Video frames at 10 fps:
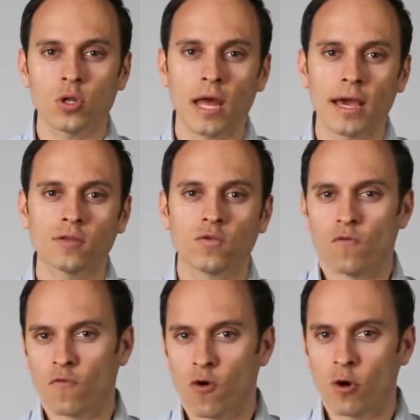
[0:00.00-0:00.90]
like to
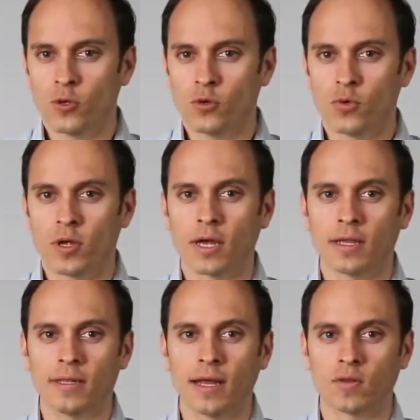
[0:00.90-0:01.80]
inform you
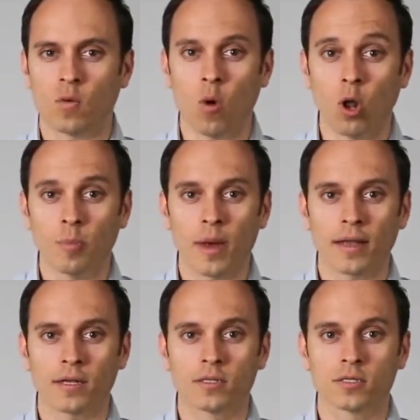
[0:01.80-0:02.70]
that the wall
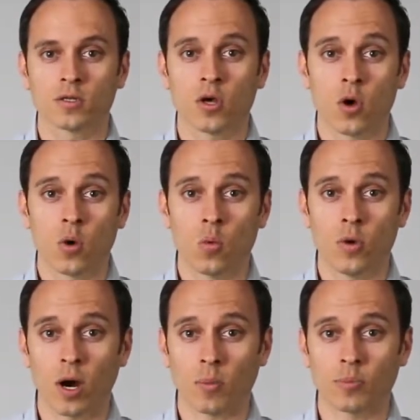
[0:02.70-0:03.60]
panels
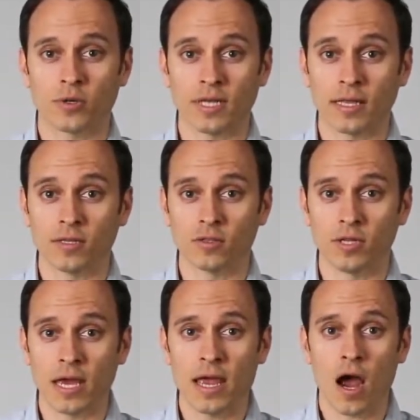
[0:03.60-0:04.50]
we are presenting
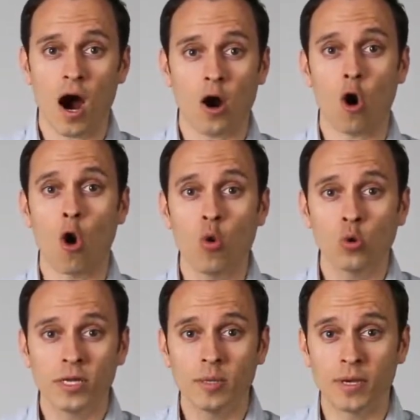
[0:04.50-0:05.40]
today are
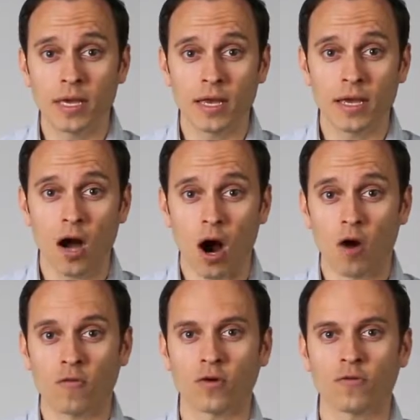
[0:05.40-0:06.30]
only the beginning
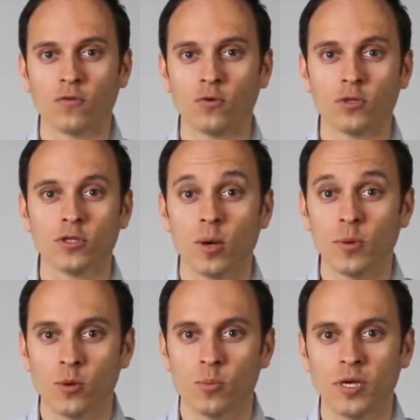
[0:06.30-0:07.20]
of our full
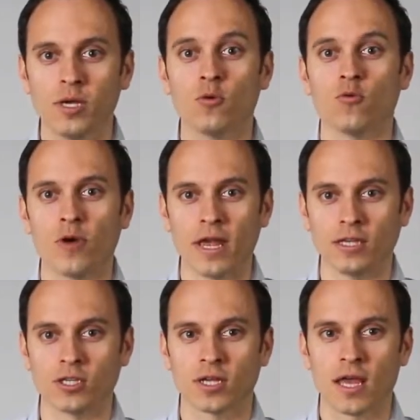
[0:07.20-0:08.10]
WP
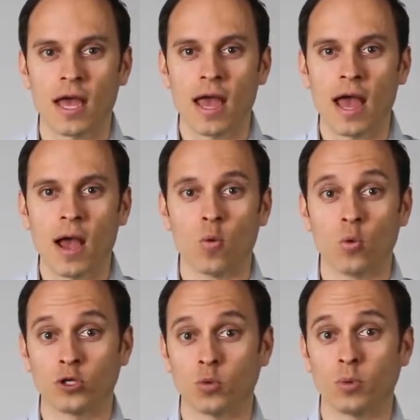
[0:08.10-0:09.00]
range,
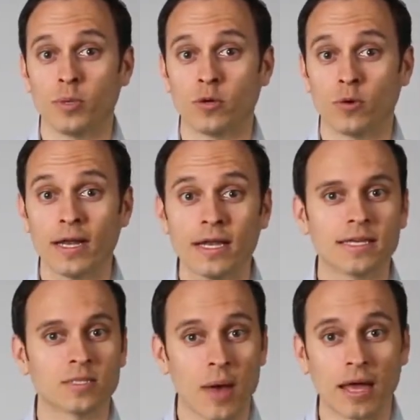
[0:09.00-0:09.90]
which will be greatly
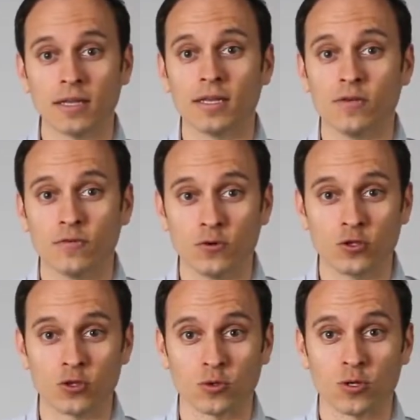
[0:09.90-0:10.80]
expanded in the
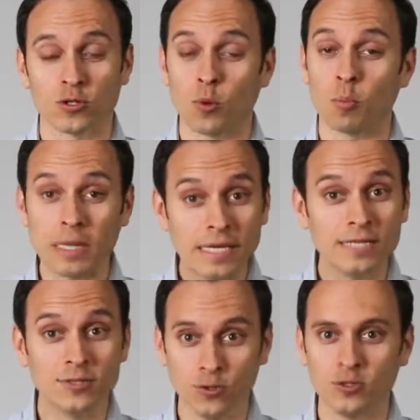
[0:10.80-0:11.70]
future, so
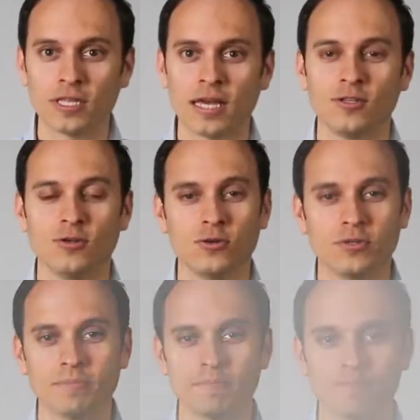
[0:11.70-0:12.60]
please do stay tuned.